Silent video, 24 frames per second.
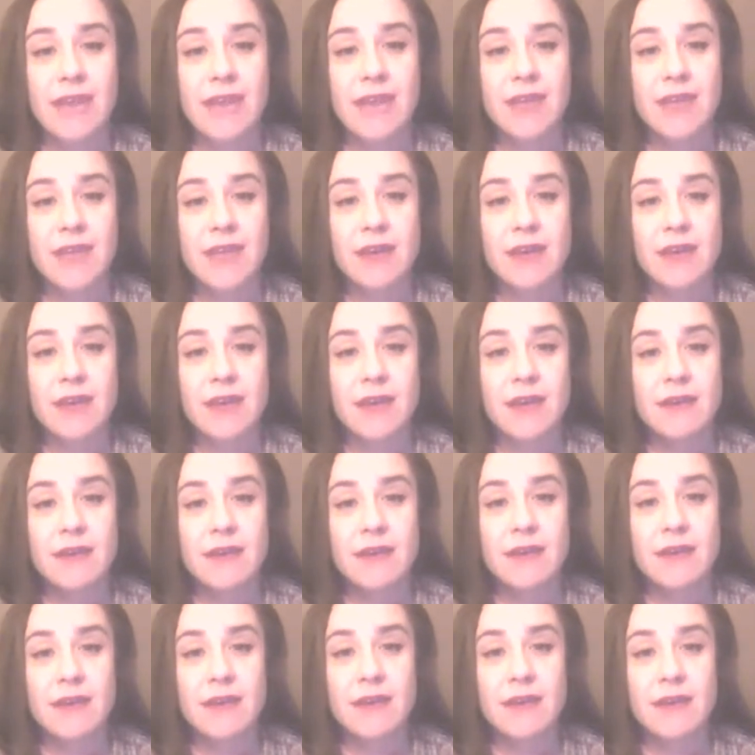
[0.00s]
David.
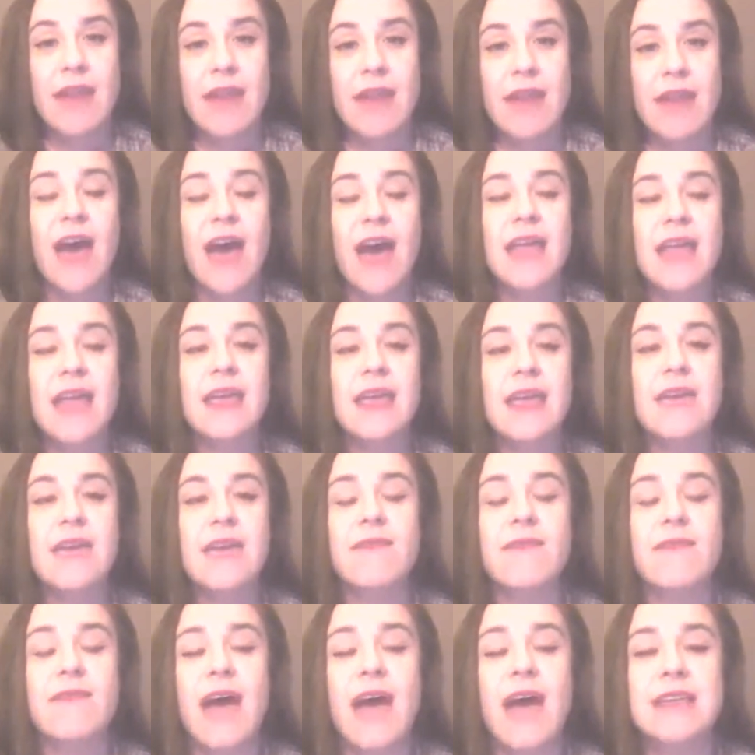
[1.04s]
And if
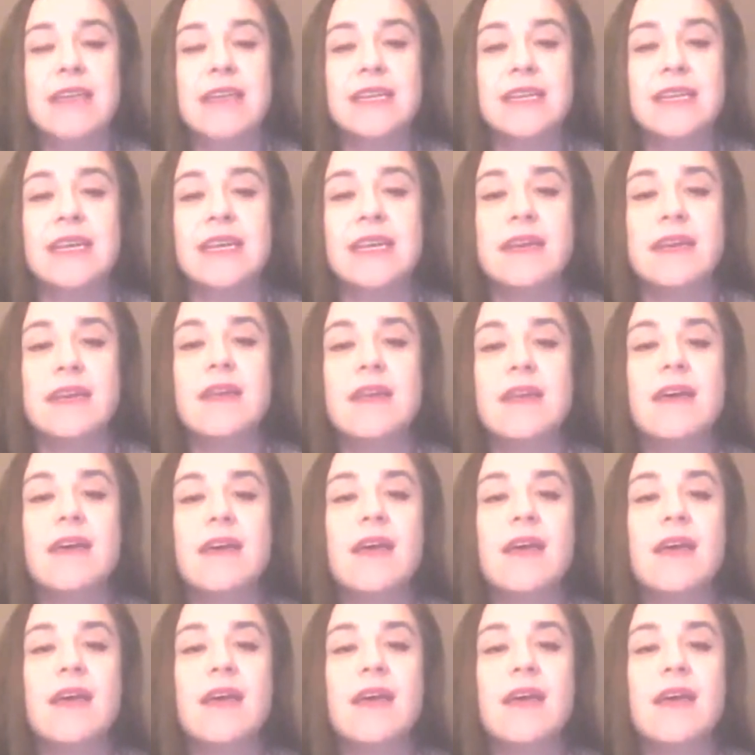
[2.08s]
I didn't,